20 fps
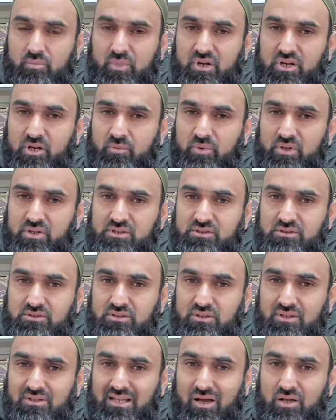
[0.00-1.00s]
my dear
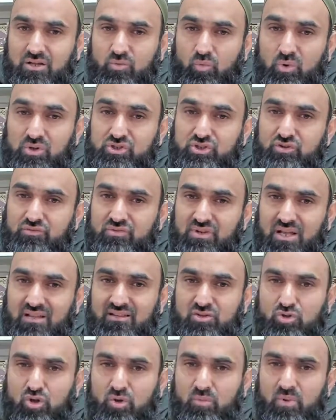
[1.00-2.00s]
brothers, that once you've
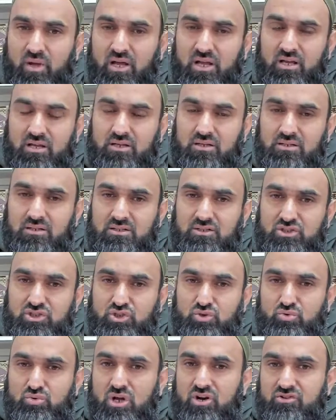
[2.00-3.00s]
done the tawbah,
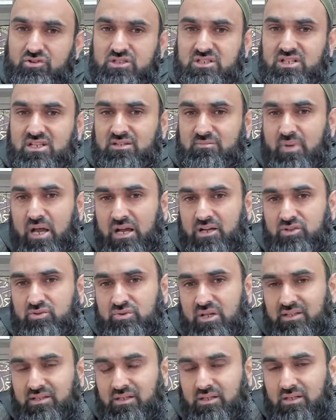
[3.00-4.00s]
do not return back
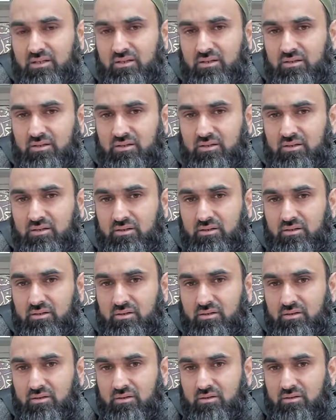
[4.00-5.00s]
to that thing.
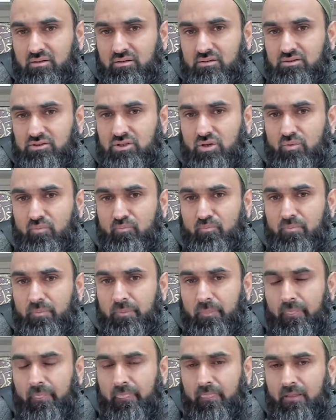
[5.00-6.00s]
So
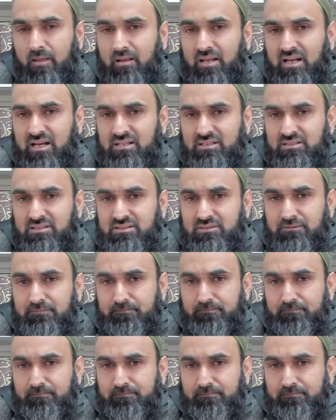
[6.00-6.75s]
let us